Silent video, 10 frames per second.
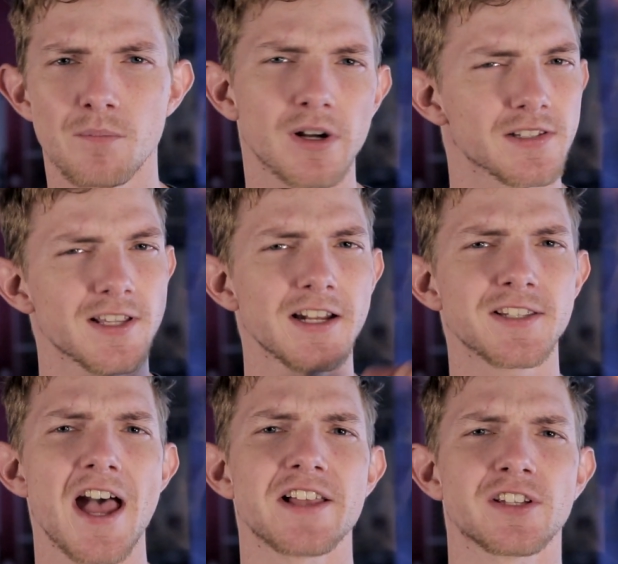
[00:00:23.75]
but instead
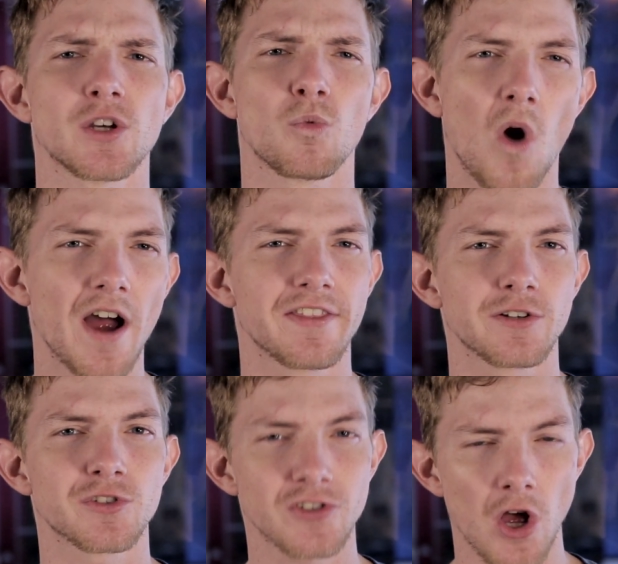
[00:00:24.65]
is asking why
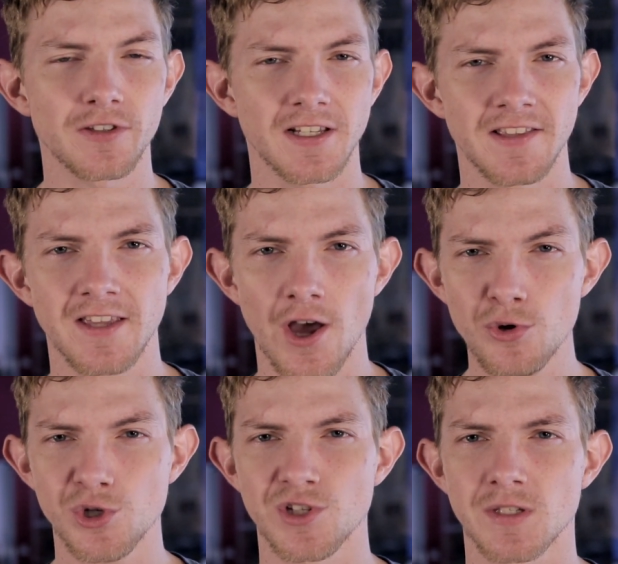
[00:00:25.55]
there's salt in the
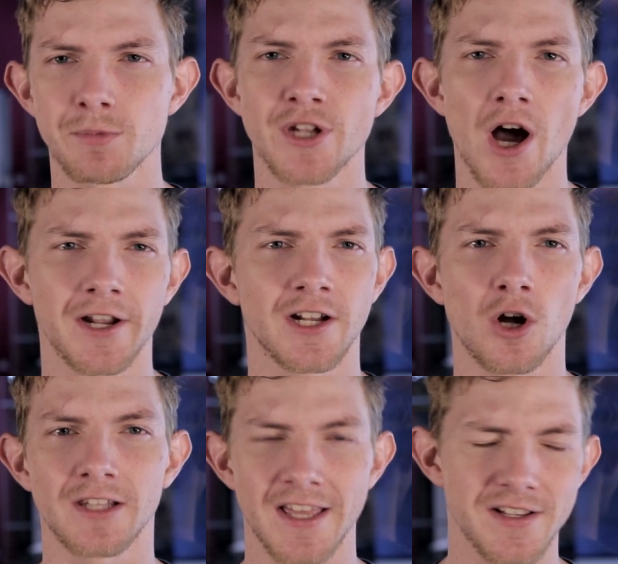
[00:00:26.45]
oceans but not in
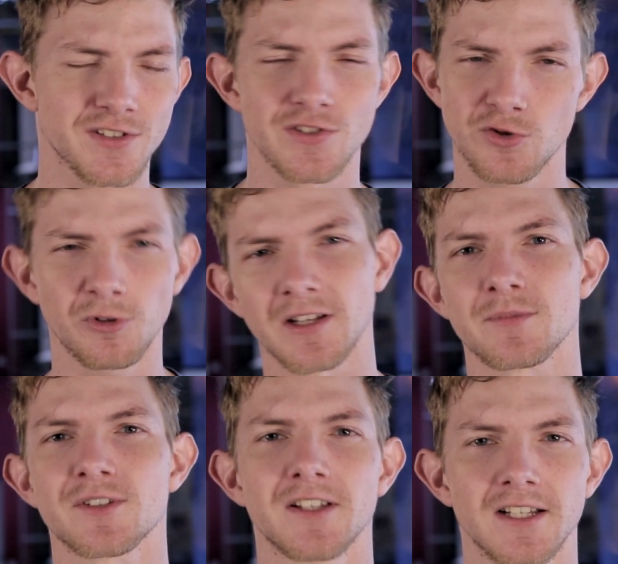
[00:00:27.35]
our lakes and streams.